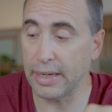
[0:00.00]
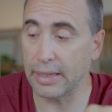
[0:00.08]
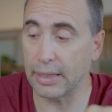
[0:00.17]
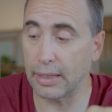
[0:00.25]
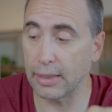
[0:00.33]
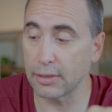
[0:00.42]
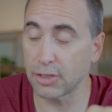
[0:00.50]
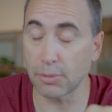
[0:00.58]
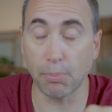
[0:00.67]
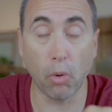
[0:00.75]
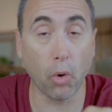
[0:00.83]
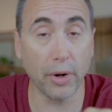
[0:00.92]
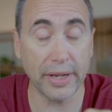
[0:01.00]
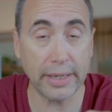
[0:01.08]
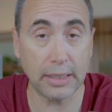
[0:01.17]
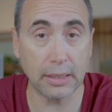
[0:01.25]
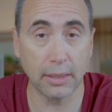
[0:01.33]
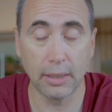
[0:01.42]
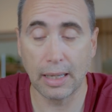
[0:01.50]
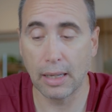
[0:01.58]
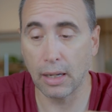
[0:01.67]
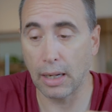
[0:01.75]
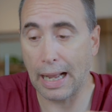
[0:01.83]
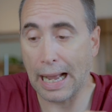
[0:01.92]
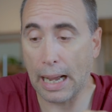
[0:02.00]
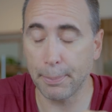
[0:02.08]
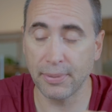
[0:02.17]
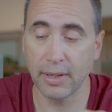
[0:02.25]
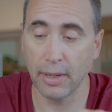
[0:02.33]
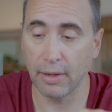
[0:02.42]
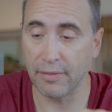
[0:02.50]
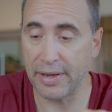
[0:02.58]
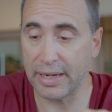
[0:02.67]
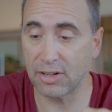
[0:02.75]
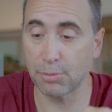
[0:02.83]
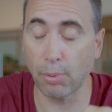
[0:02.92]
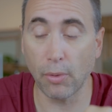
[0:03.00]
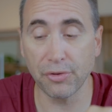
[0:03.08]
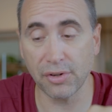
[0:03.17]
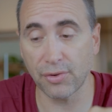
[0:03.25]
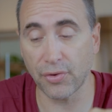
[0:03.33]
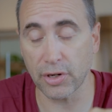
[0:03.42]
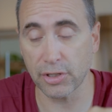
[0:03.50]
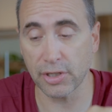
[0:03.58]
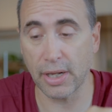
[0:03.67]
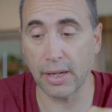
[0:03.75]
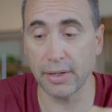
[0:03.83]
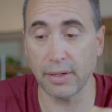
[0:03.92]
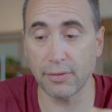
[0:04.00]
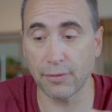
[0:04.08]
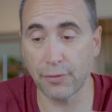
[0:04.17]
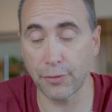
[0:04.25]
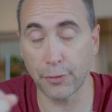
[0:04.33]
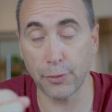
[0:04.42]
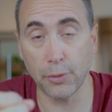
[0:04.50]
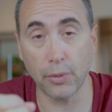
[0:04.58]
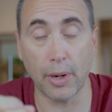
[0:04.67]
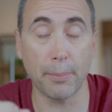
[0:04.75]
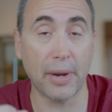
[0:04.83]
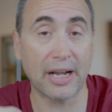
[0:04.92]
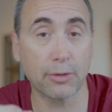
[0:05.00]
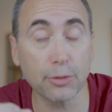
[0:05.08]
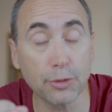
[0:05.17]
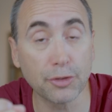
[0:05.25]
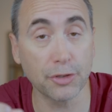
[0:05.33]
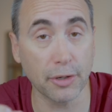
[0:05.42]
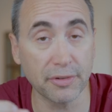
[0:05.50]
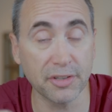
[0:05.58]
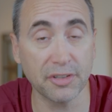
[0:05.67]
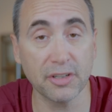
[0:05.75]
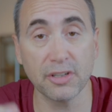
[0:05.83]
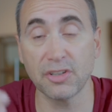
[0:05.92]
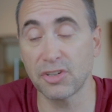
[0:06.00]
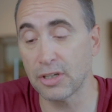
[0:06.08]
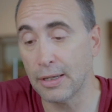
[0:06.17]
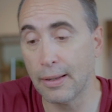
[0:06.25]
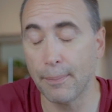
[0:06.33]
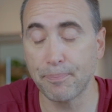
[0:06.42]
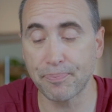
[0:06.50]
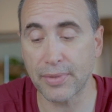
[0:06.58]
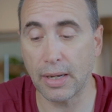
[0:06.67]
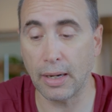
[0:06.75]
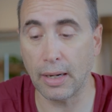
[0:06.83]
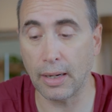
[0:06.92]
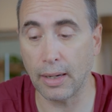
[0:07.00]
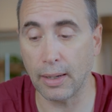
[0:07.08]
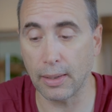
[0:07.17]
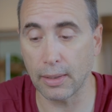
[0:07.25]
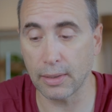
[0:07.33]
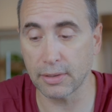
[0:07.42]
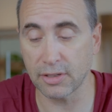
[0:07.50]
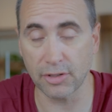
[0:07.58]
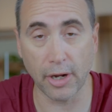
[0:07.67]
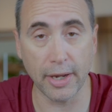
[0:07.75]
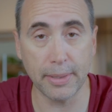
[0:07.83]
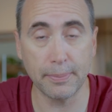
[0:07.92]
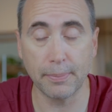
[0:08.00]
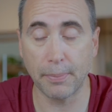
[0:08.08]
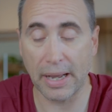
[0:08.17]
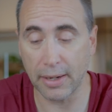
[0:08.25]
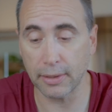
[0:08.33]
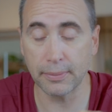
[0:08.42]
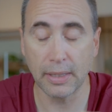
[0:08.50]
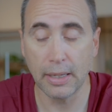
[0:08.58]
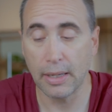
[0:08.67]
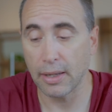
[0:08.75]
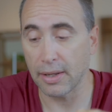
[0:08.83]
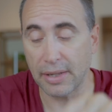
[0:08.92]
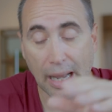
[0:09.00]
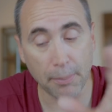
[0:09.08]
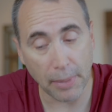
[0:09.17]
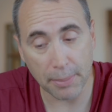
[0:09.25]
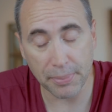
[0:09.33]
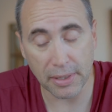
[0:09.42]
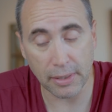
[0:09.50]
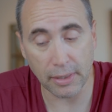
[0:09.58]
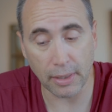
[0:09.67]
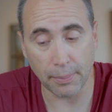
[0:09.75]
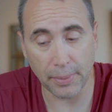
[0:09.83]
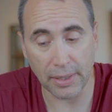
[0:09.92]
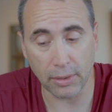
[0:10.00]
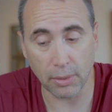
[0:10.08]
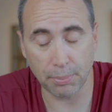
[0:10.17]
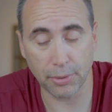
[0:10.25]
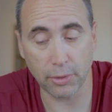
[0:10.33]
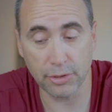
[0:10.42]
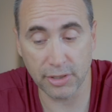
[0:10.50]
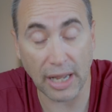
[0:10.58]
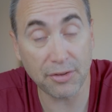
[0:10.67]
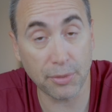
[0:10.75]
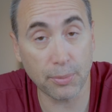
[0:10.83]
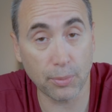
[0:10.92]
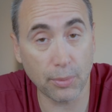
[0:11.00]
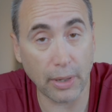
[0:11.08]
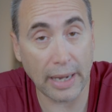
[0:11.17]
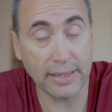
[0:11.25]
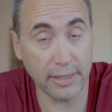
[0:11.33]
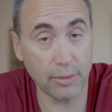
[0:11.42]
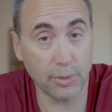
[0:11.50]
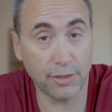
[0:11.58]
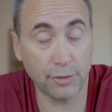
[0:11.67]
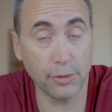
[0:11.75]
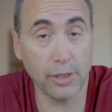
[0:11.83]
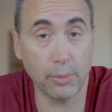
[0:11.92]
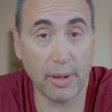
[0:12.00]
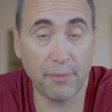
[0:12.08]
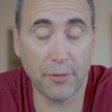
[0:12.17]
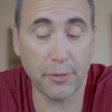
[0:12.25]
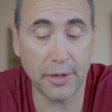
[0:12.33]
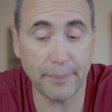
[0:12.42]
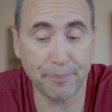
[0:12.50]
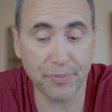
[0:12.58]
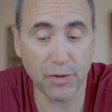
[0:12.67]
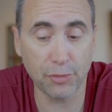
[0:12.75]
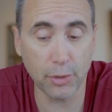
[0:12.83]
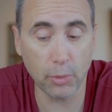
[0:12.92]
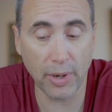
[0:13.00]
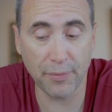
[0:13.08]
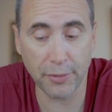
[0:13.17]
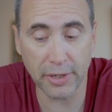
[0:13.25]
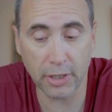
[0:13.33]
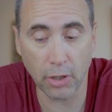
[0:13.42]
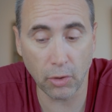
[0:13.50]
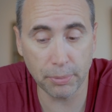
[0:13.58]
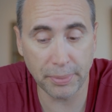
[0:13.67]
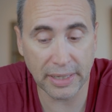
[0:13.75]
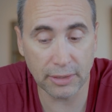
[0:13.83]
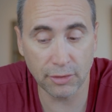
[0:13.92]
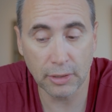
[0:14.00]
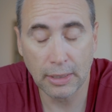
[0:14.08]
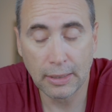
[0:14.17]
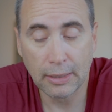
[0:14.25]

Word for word: a uh, supporting app that exposes functionality through a microservices uh, design pattern. That might be a better approach. That's what I did with Studio Web 3. The Studio Web 3 code base